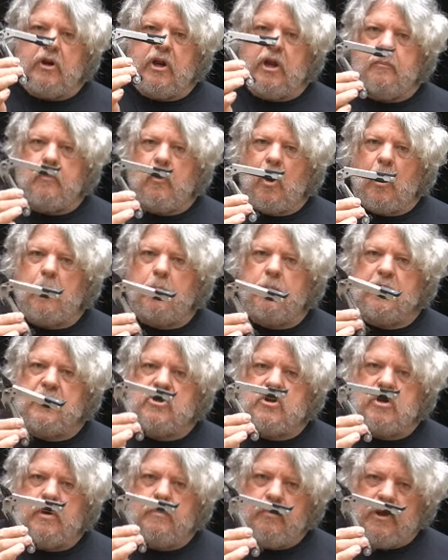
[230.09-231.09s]
it probably
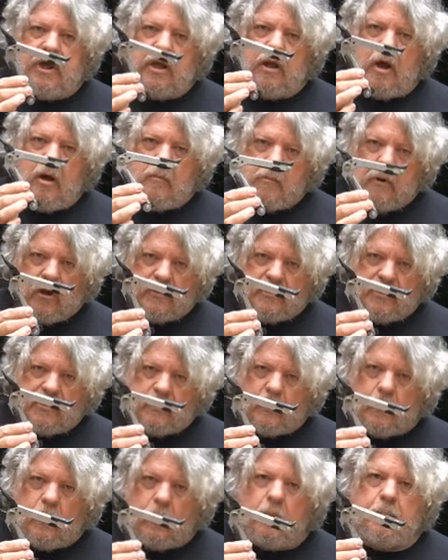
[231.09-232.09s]
should be a
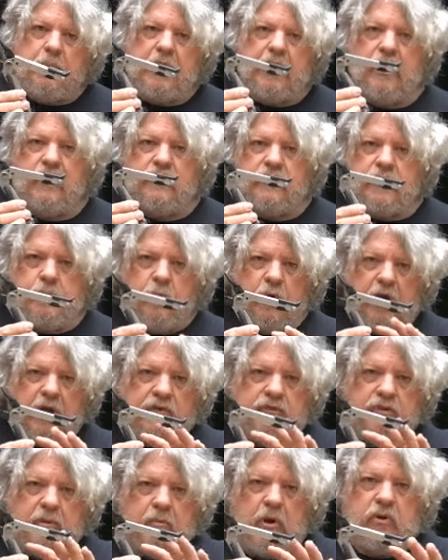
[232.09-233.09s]
multi-tool because it
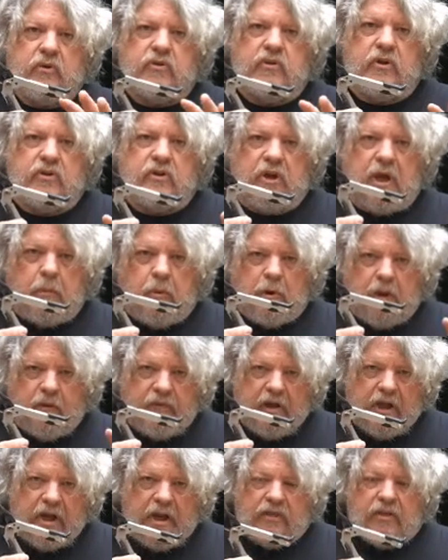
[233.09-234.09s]
brings the most to the table of
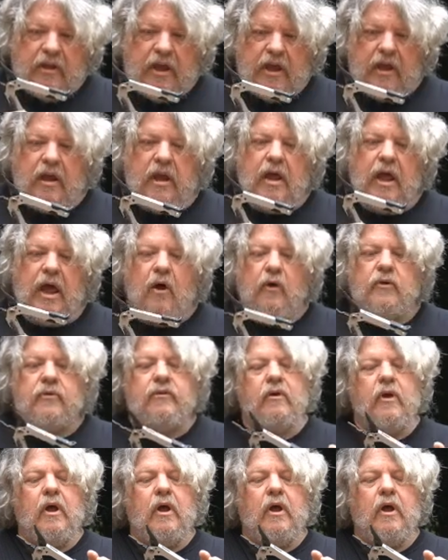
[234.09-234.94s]
anything else.